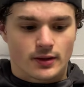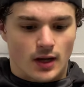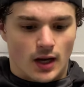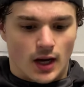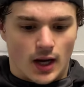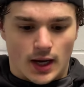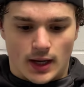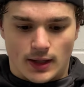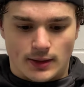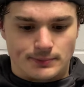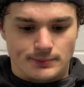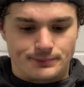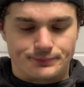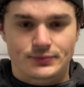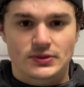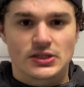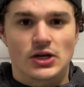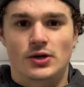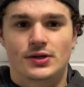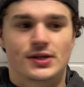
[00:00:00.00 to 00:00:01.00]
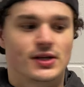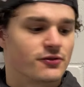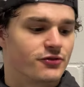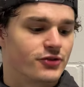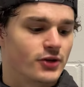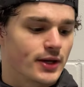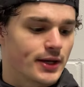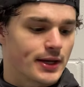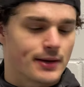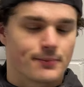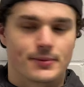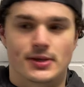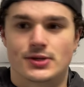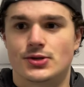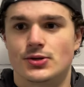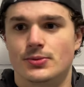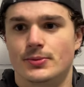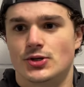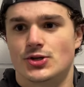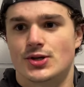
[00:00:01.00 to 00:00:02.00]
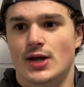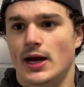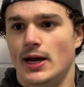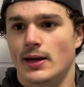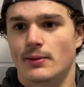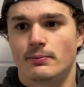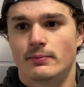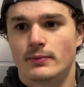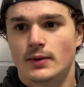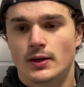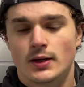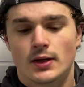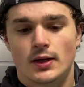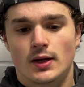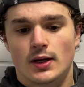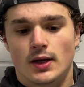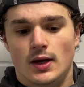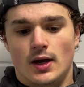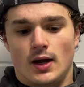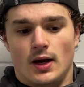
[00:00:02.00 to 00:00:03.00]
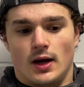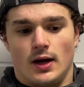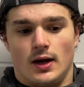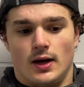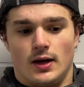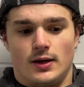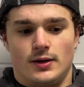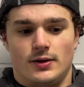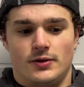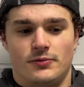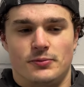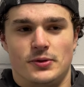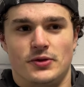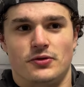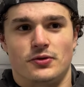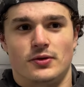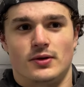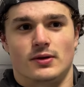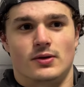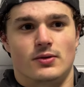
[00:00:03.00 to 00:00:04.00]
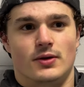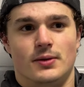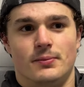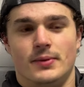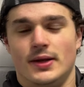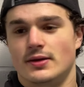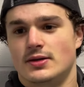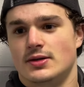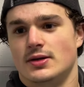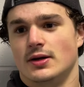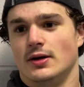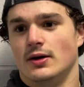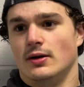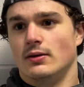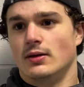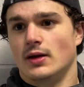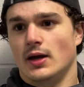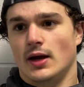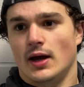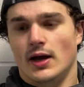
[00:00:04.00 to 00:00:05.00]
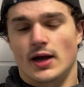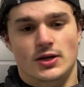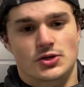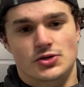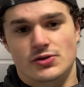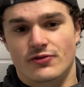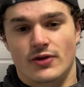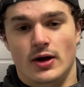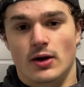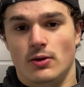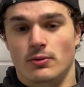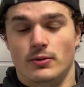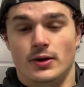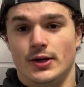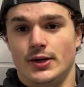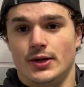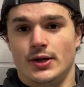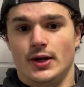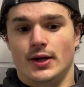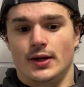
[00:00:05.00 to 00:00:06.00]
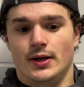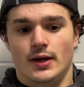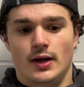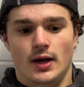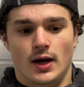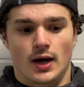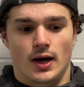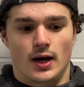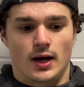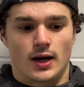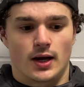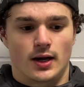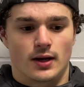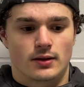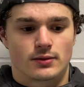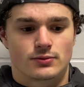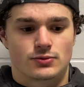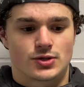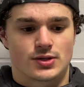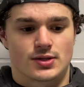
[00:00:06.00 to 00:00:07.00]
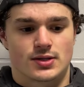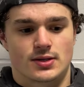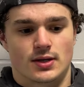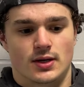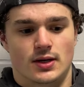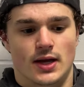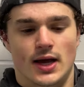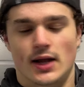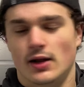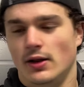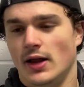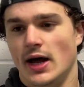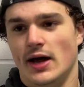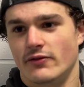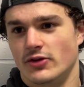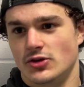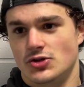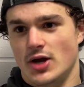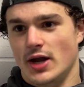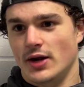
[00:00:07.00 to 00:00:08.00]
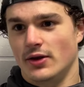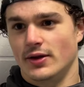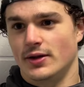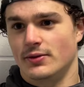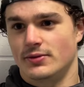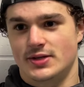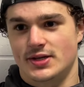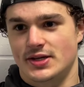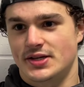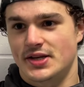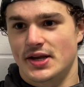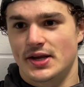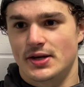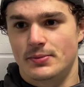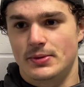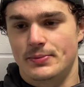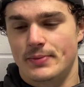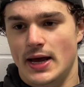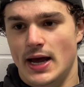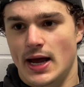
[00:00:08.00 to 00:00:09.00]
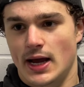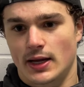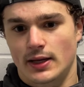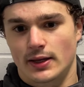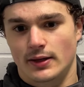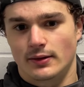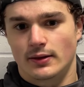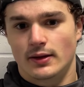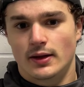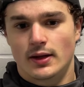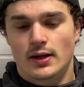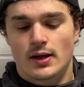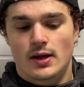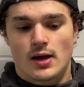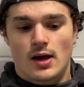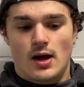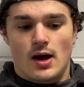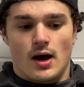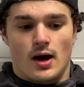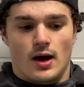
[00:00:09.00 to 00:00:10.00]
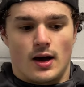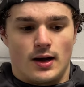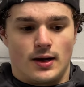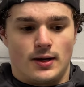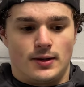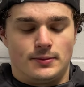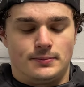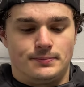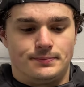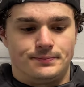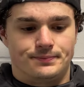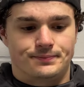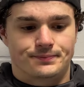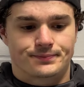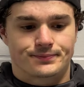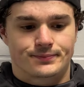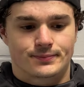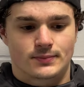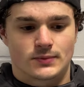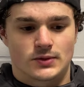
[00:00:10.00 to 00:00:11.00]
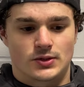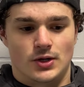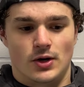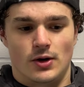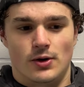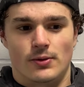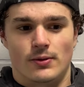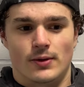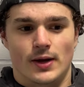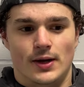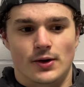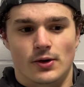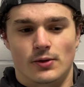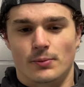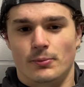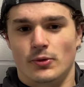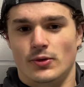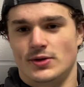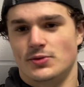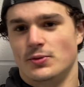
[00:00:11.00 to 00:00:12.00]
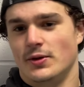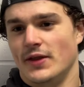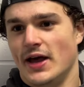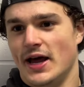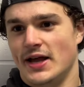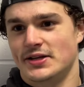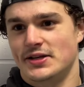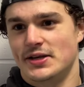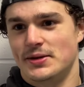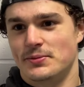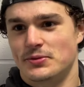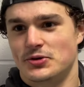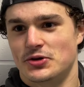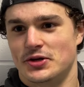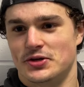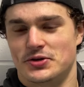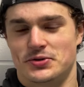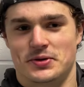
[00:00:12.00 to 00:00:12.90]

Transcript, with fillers: Um, you know, it didn't feel like I missed too much time. Uh, I've been through it quite a bit, so I actually felt really good. Uh, just uh, had a lot of adrenaline, was excited to be back, and um, know, I know the boys won last game, so I just